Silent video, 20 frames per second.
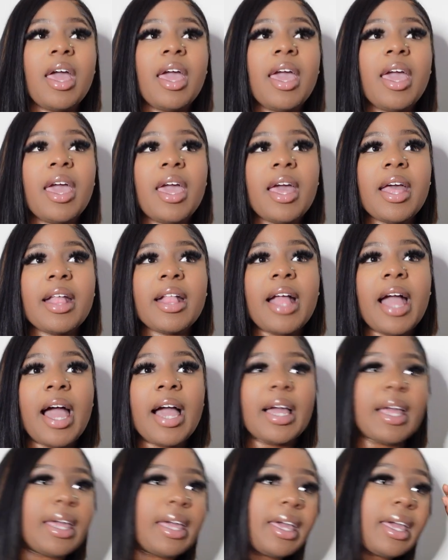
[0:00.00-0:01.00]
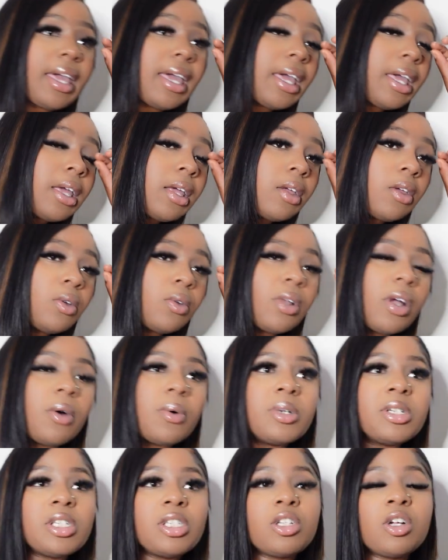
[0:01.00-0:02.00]
And I get, you
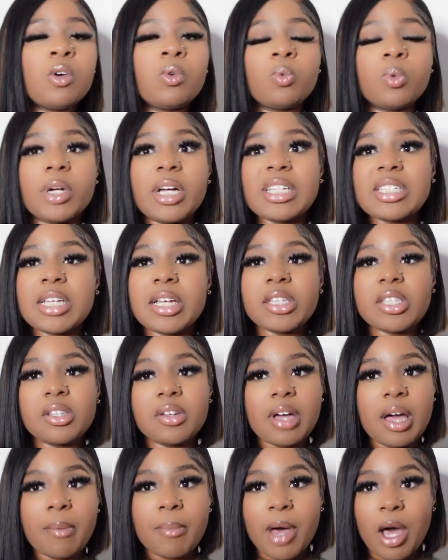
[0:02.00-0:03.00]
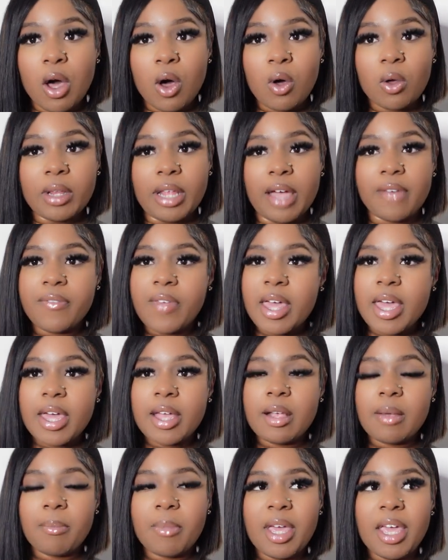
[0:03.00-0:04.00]
know, it's no rush. I still got my whole life
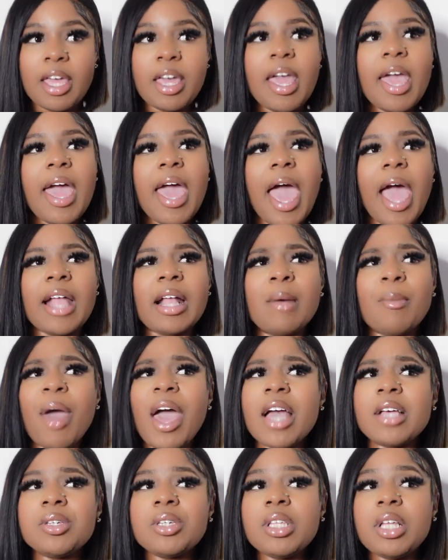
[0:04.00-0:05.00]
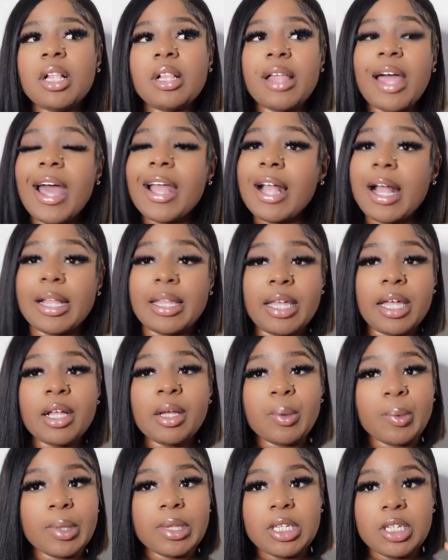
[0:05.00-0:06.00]
ahead of me. And I'm actually glad I
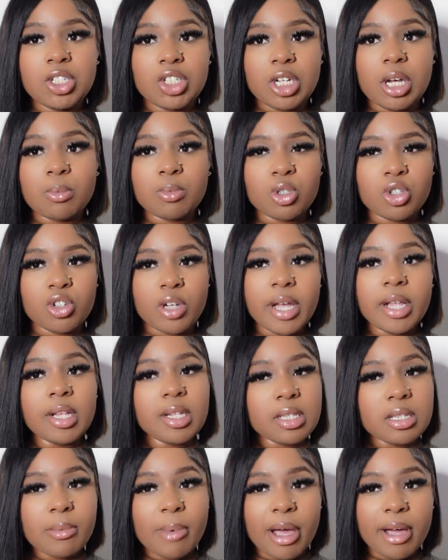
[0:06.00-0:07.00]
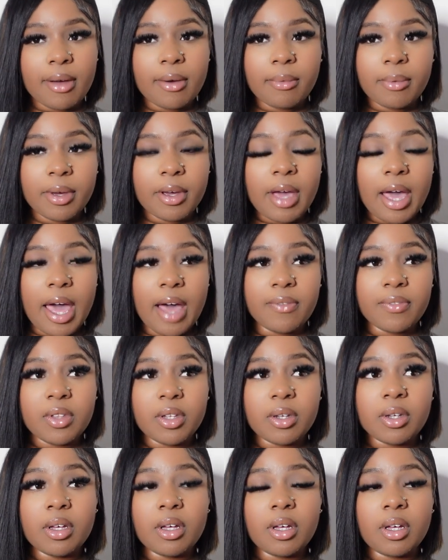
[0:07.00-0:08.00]
didn't really jump straight into my career
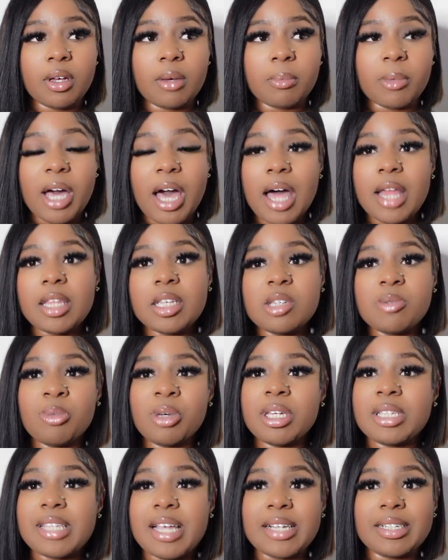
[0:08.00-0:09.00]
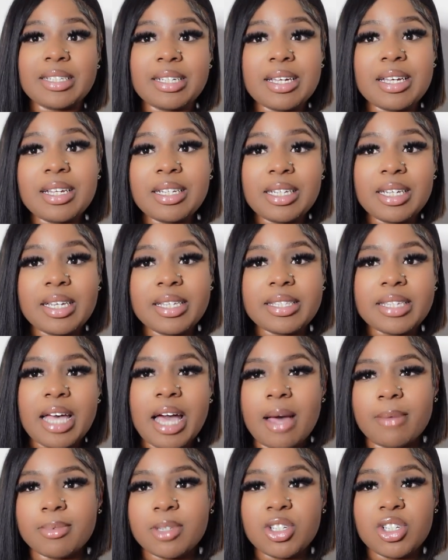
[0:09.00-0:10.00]
after um, college because I did need
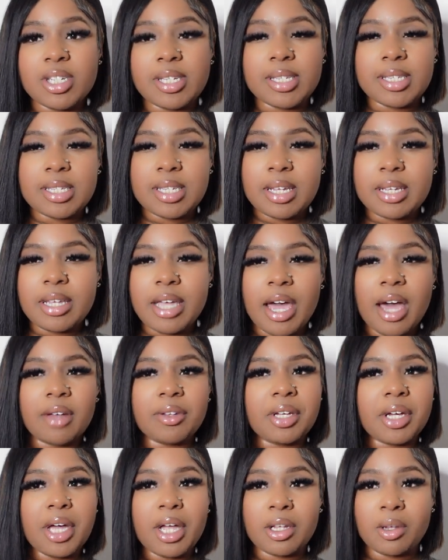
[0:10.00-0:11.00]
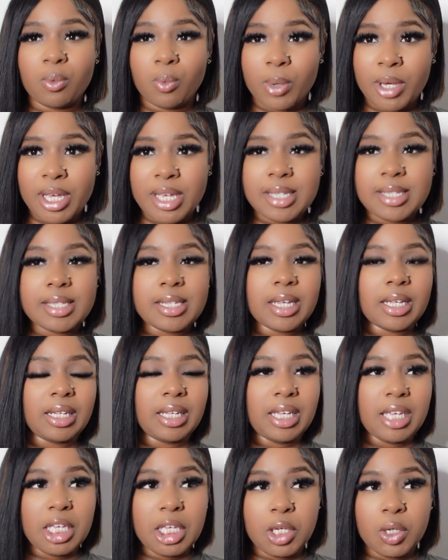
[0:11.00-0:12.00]
time to just sit down and kind of rest and
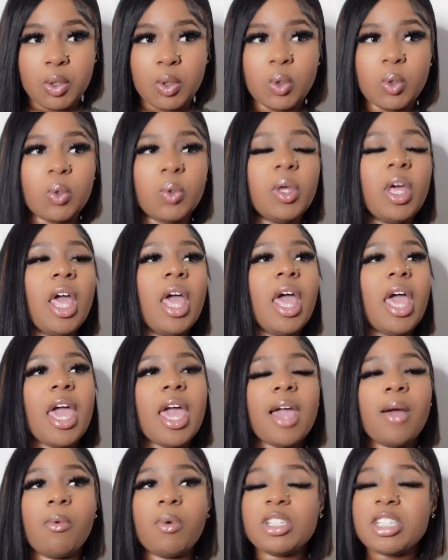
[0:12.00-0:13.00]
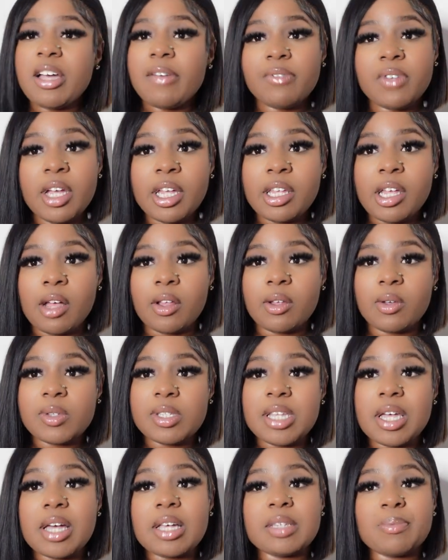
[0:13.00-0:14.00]
heal, and which I've done all
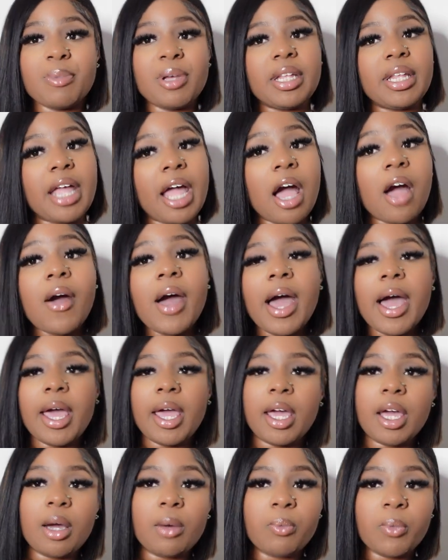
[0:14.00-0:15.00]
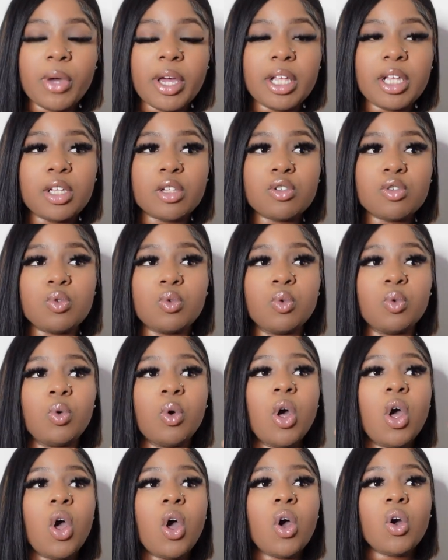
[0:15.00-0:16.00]
those things. But now I am ready to
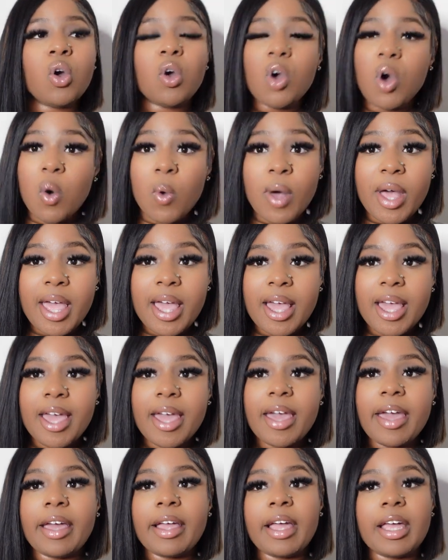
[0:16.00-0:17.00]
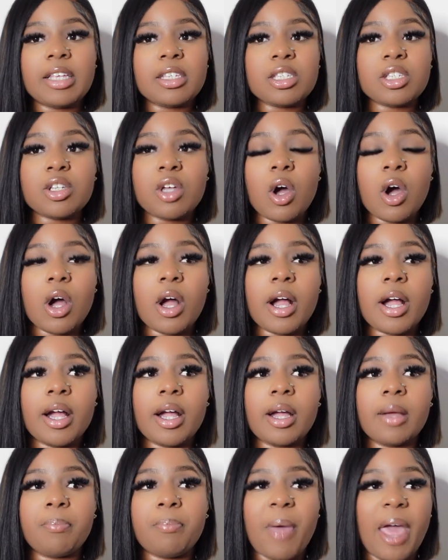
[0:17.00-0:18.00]
go ahead and
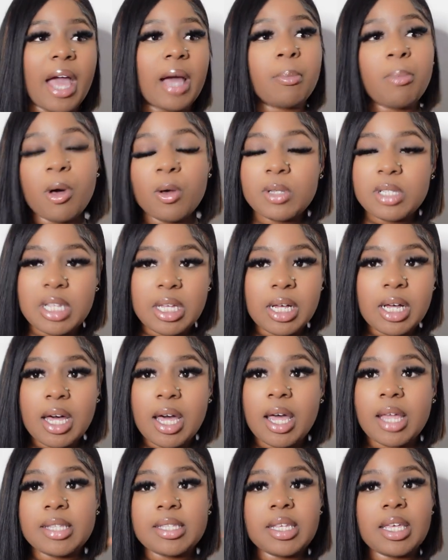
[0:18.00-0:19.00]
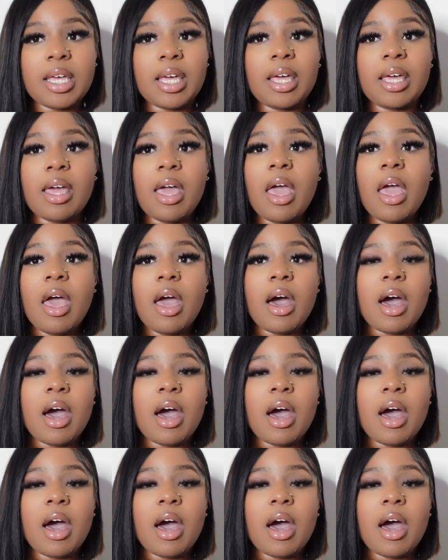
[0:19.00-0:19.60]
start back posting content.